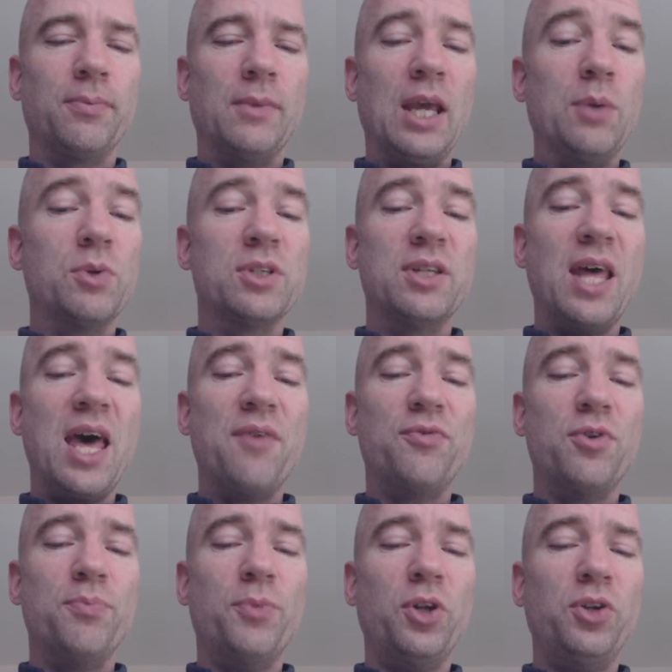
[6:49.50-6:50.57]
It was
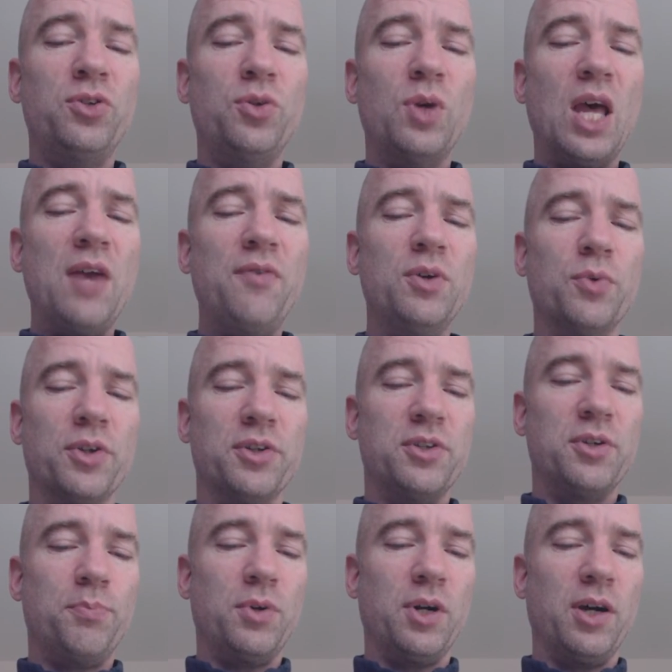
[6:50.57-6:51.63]
therefore much to everyone's
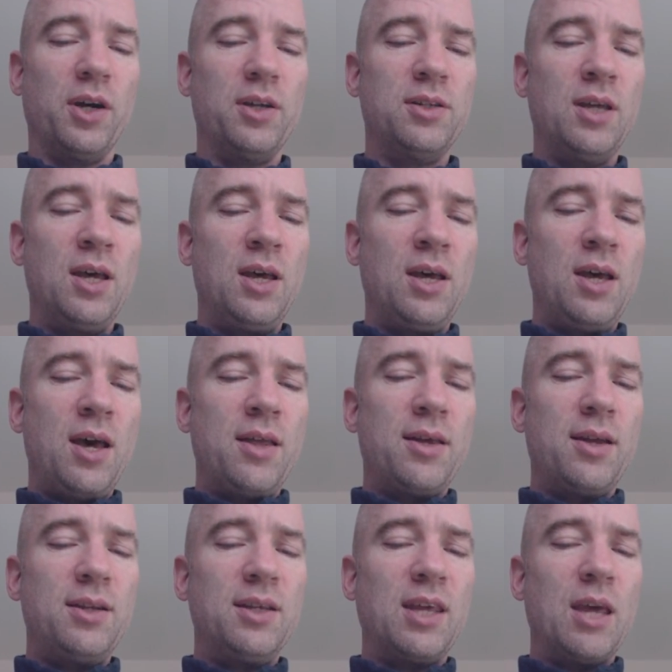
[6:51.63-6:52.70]
surprise
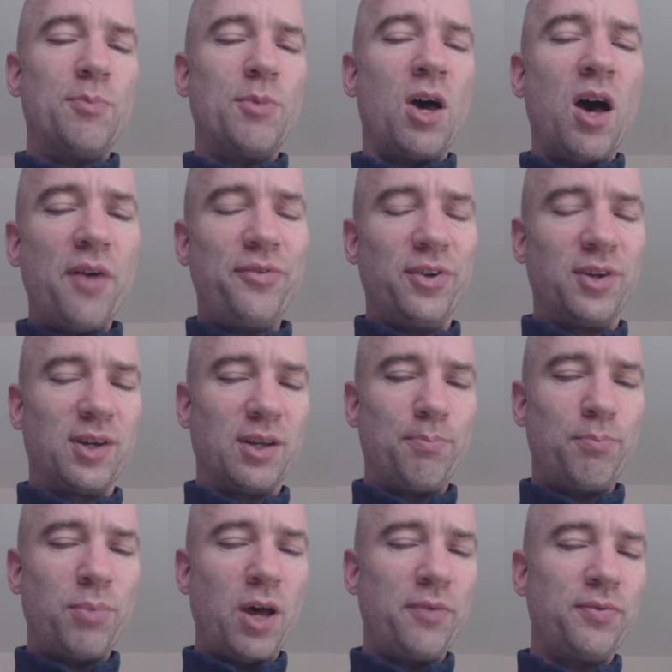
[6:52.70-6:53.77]
that he came huffing and
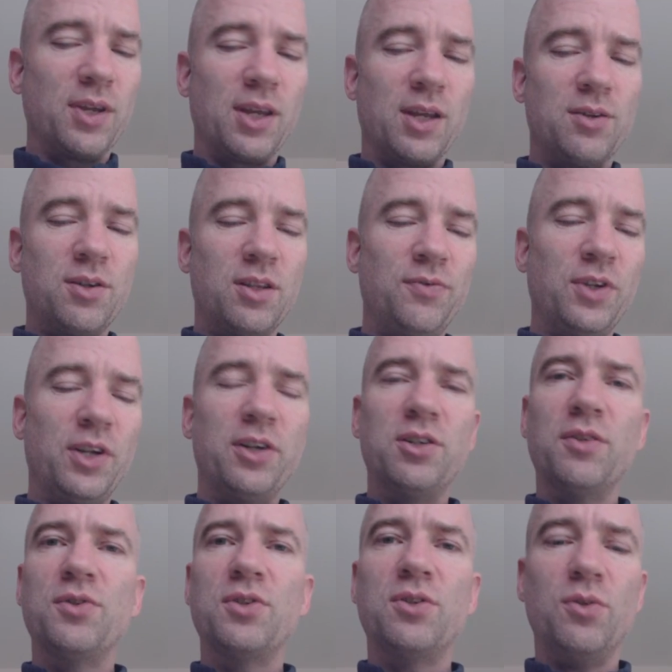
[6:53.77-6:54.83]
puffing into the village
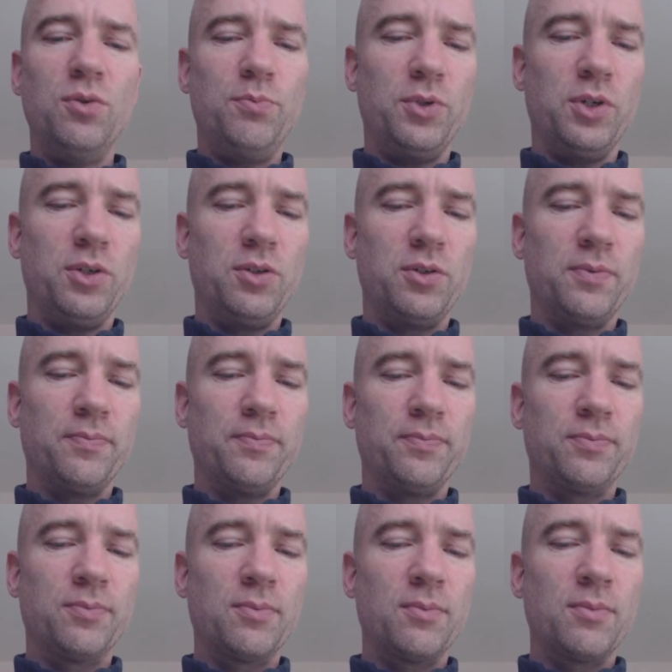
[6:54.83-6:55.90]
of Stonebridge.
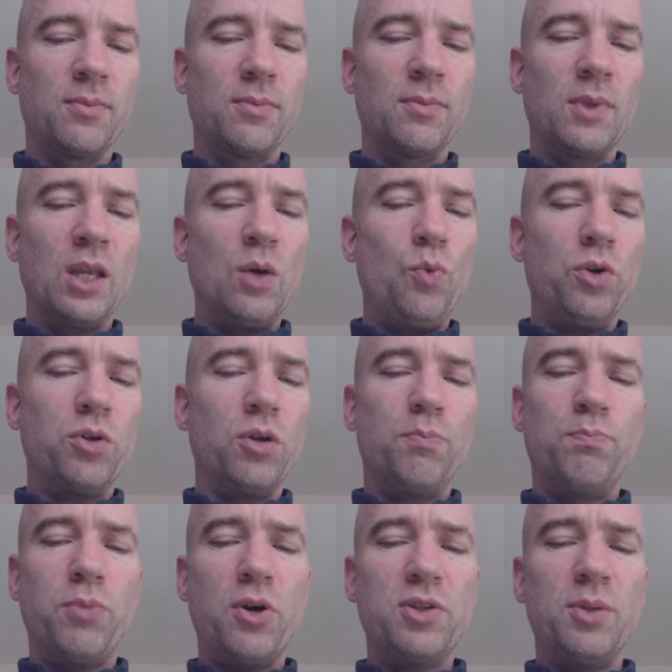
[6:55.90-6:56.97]
What could
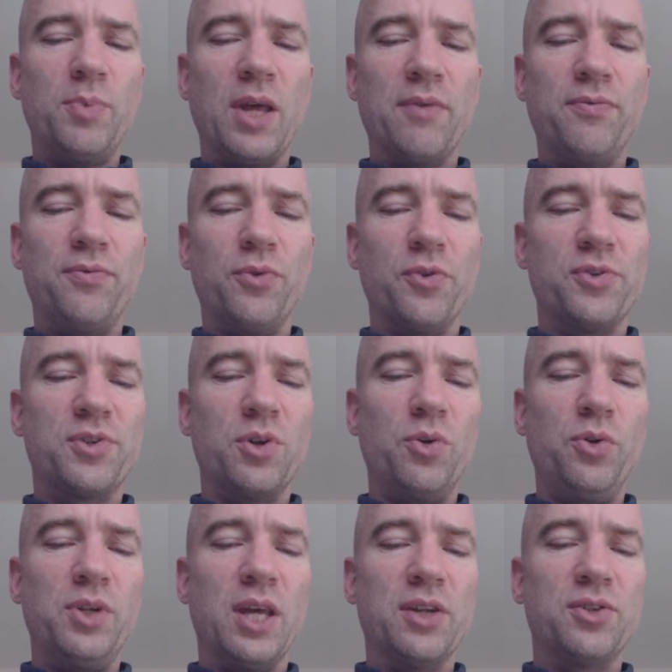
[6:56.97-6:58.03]
possibly have forced
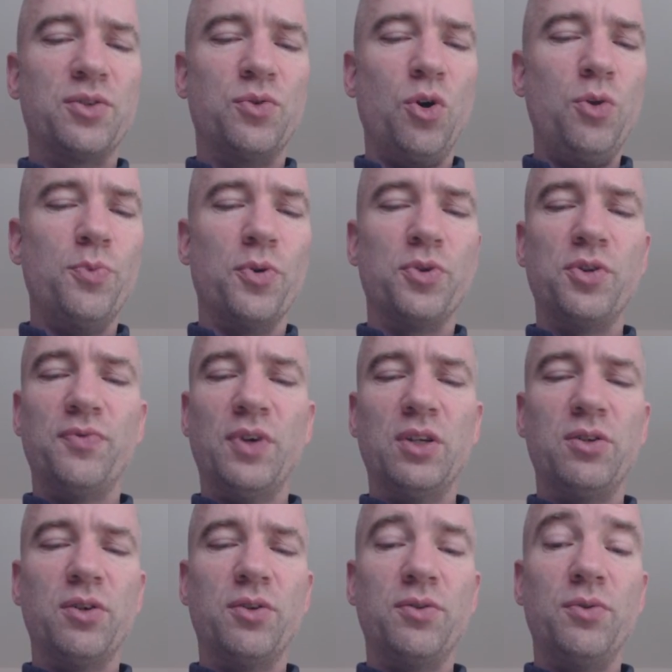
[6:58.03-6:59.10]
old Asromo to
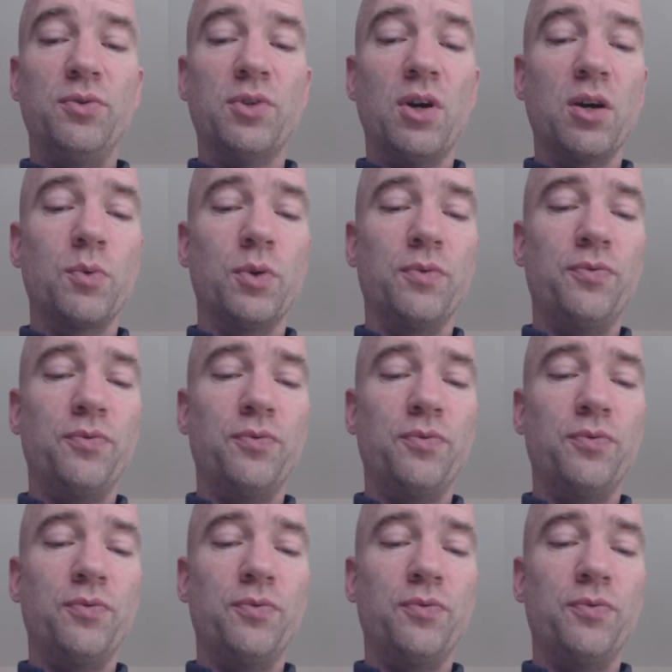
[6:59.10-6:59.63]
venture through Darkwood